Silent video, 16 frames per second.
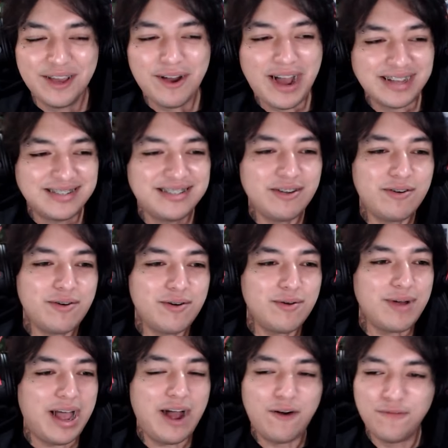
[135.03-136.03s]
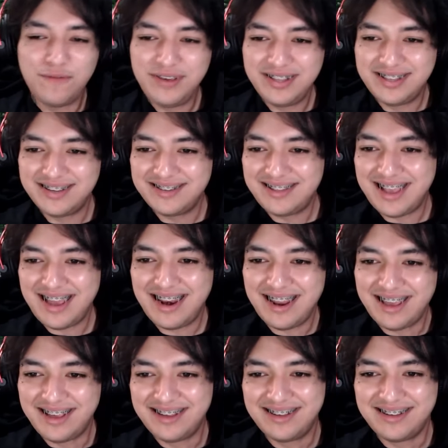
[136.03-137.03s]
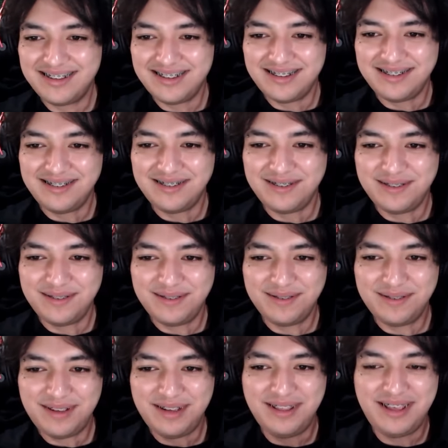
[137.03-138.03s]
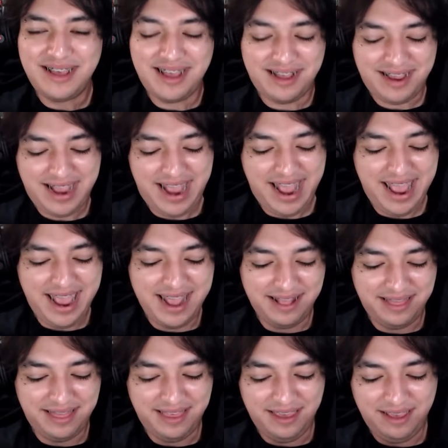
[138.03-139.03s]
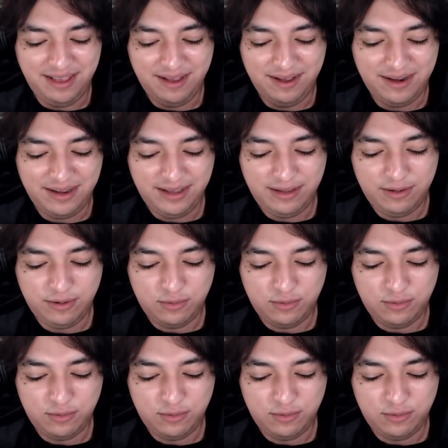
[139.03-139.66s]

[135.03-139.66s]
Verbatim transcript: I still don't know how V does that like uh, that hand thing. Like